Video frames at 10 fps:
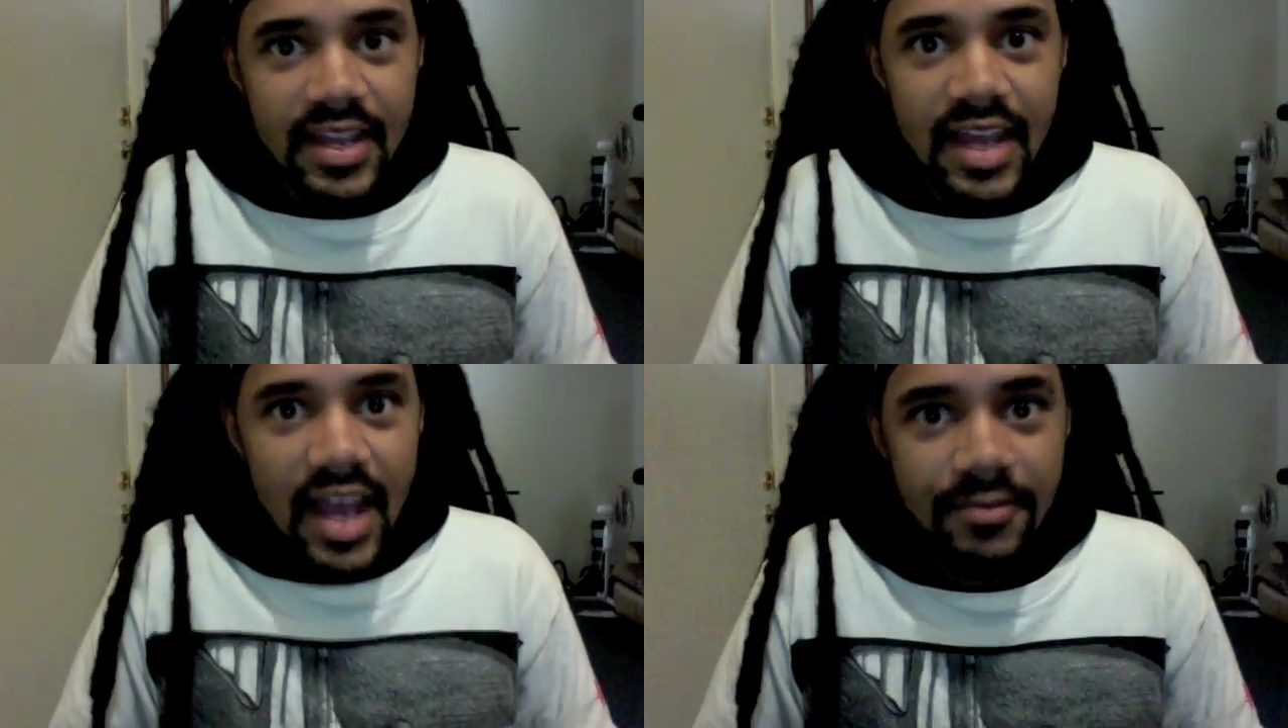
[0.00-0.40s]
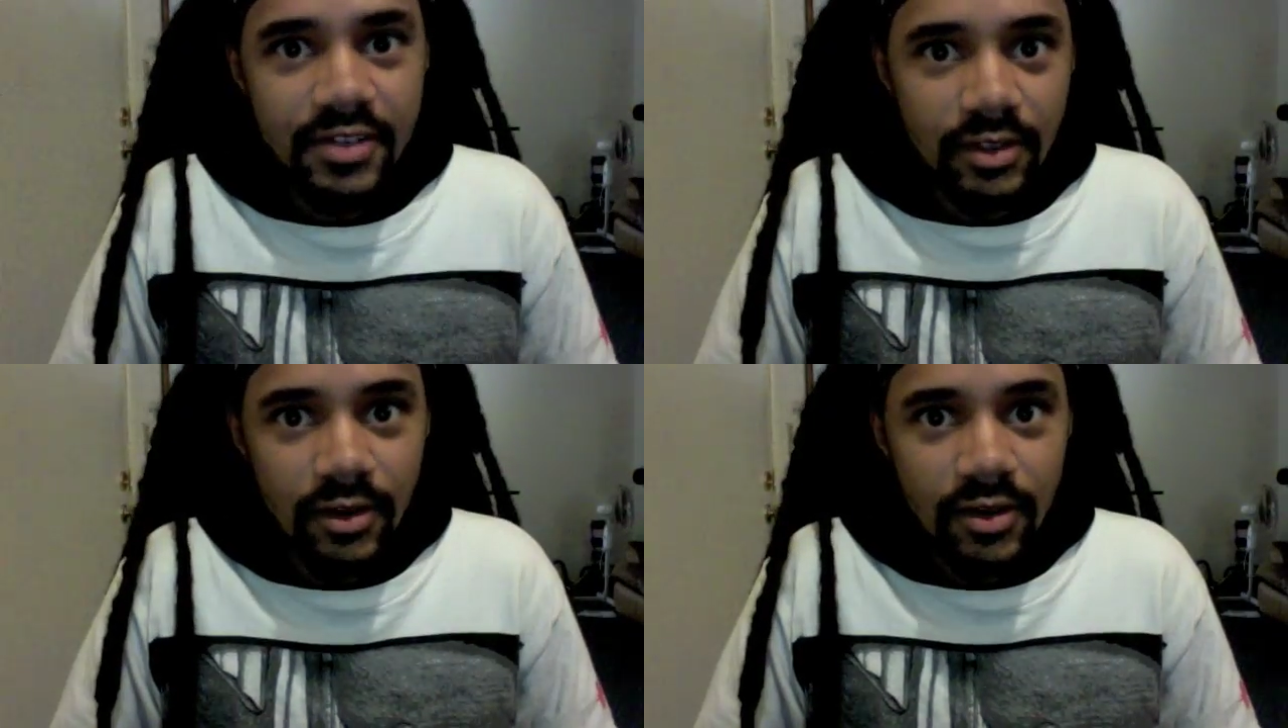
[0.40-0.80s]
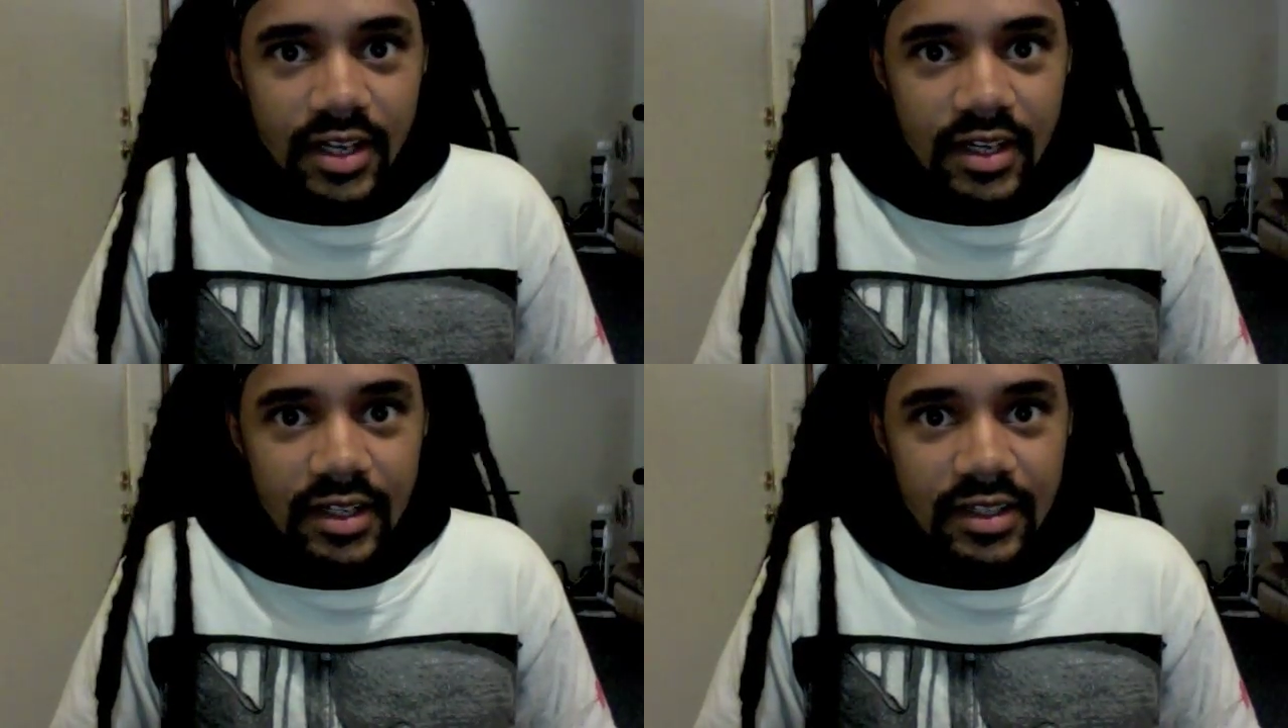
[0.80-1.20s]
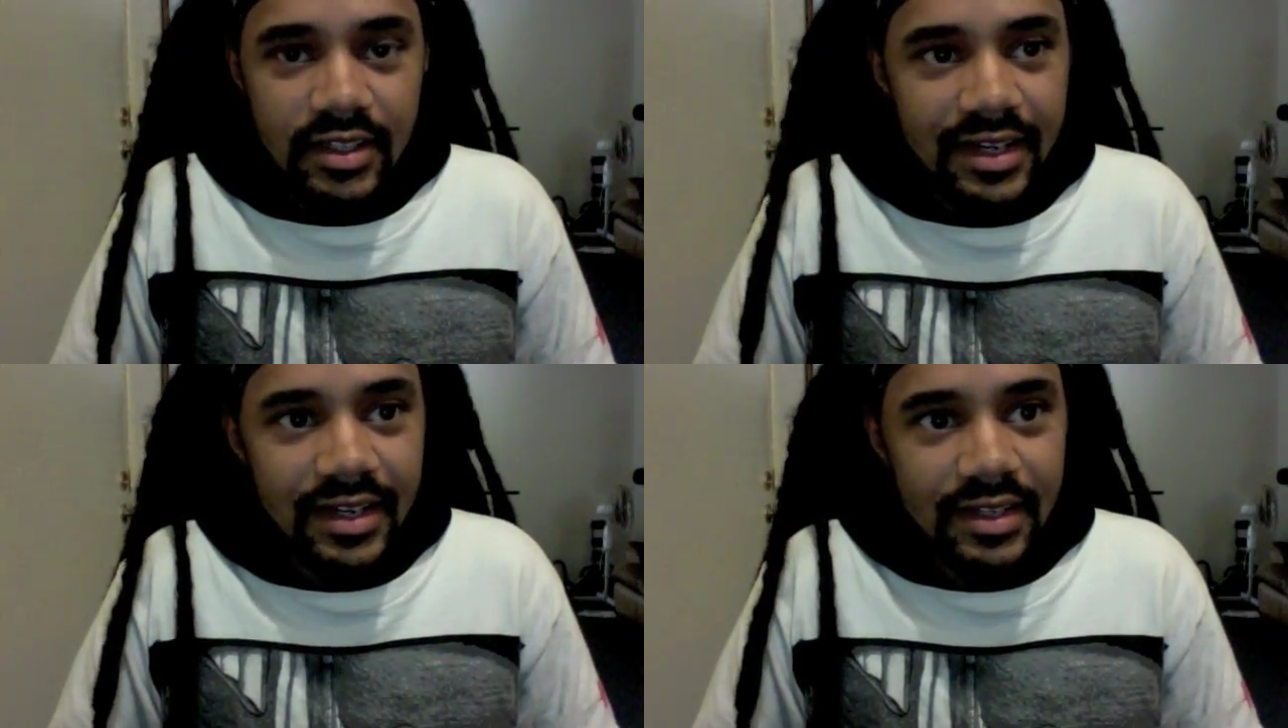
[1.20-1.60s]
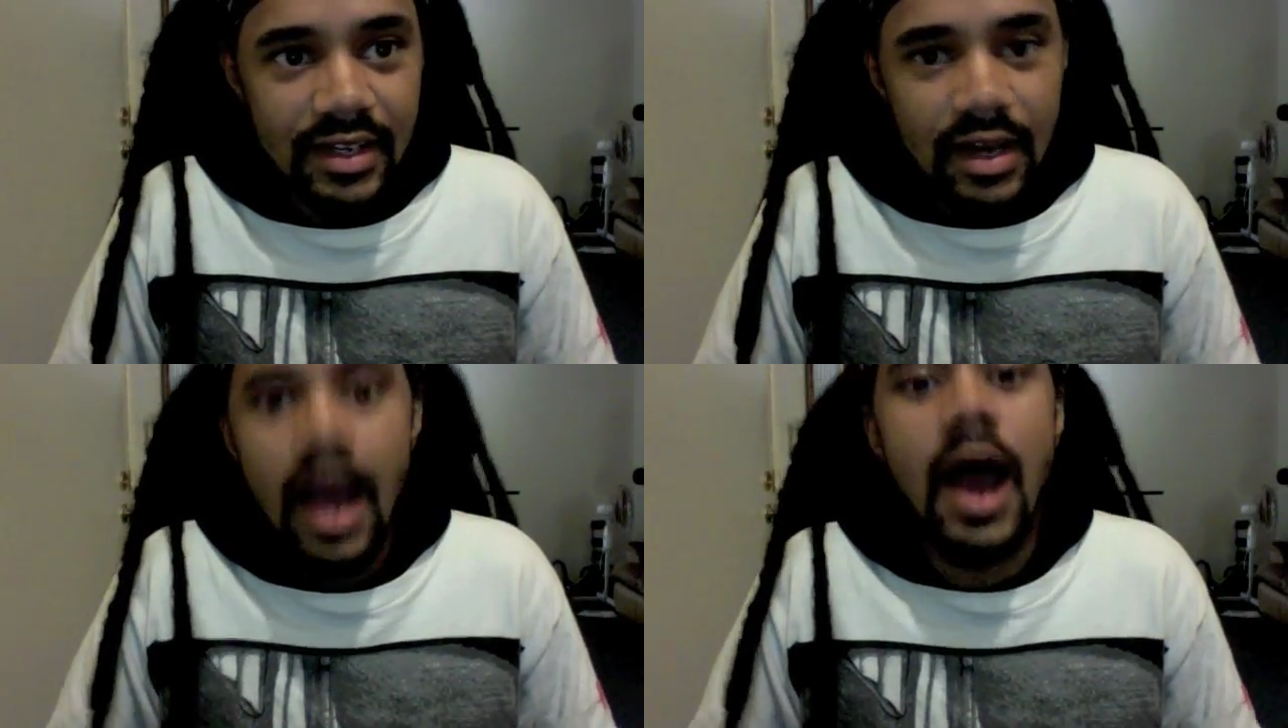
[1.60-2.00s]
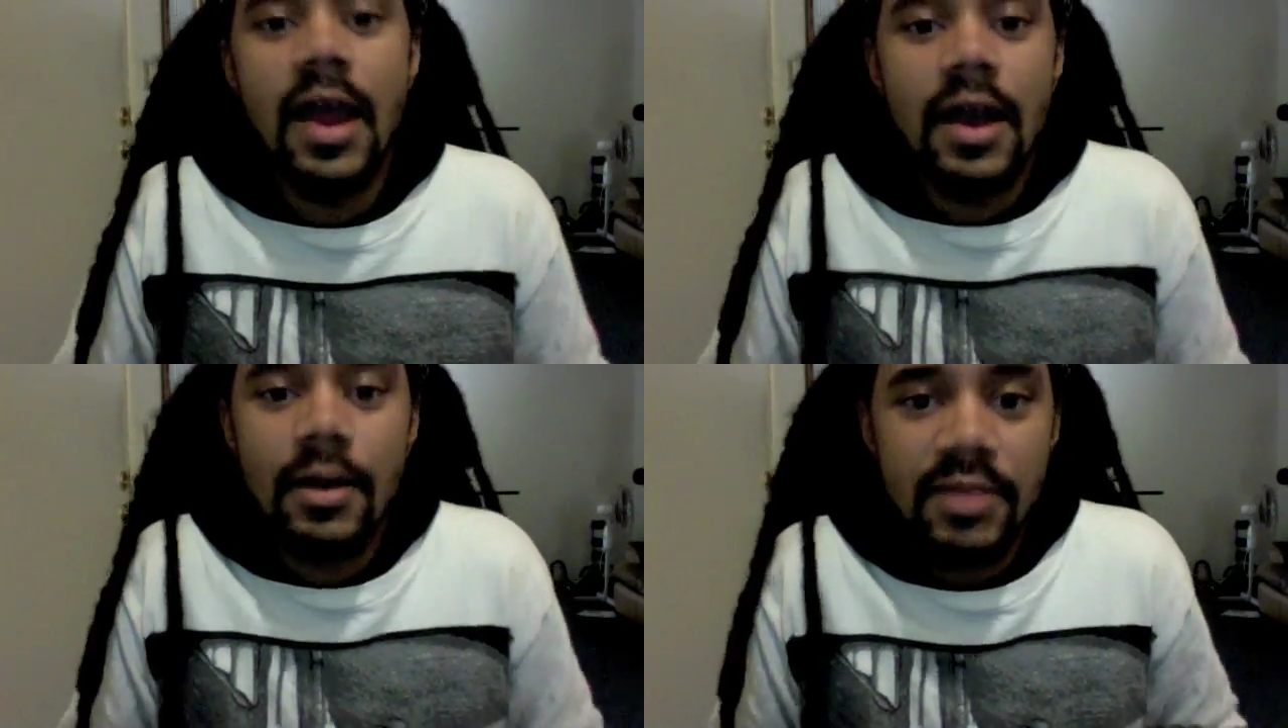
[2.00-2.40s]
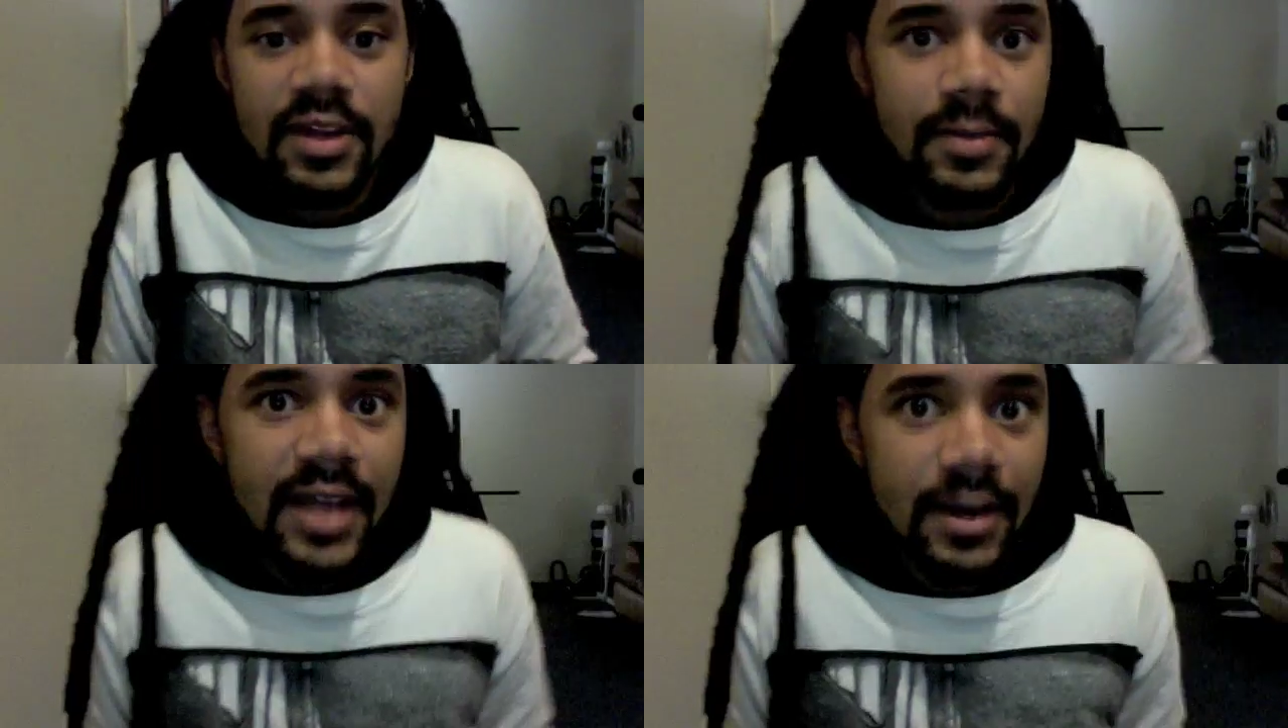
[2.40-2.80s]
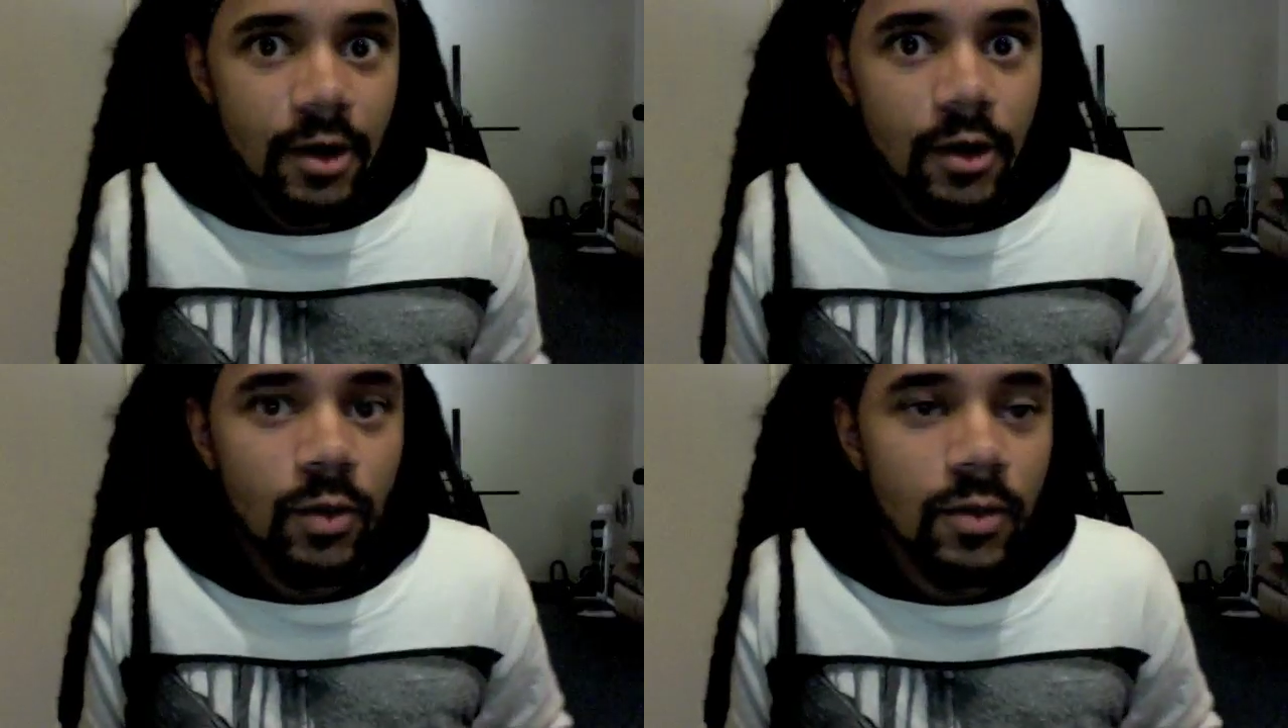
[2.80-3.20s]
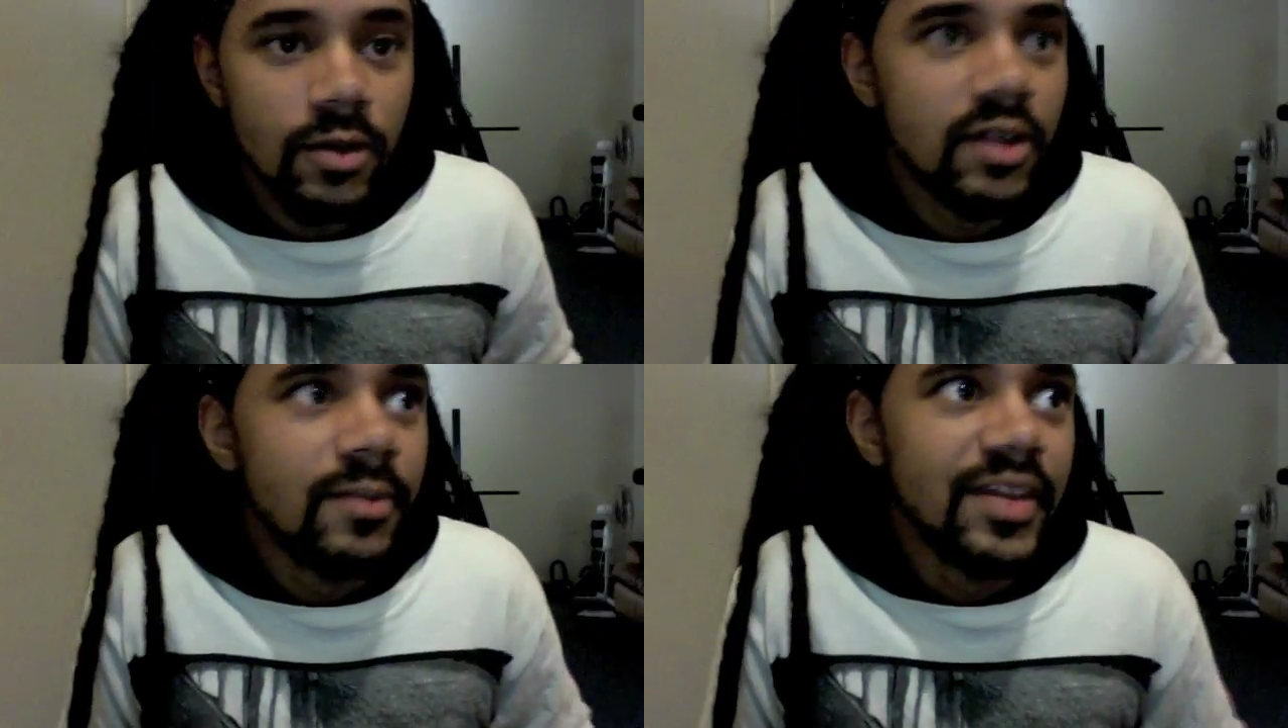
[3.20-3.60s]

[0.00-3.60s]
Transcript: having to log in, and I play on Blackrock Horde,